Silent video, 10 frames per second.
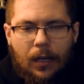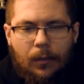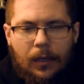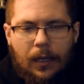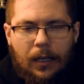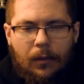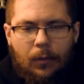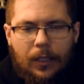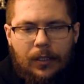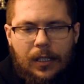I will not
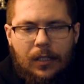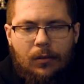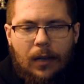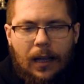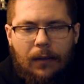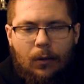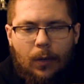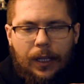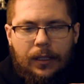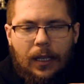want it to have
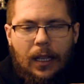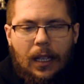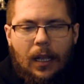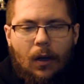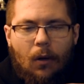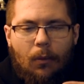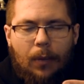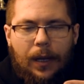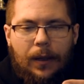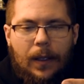quite
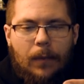open,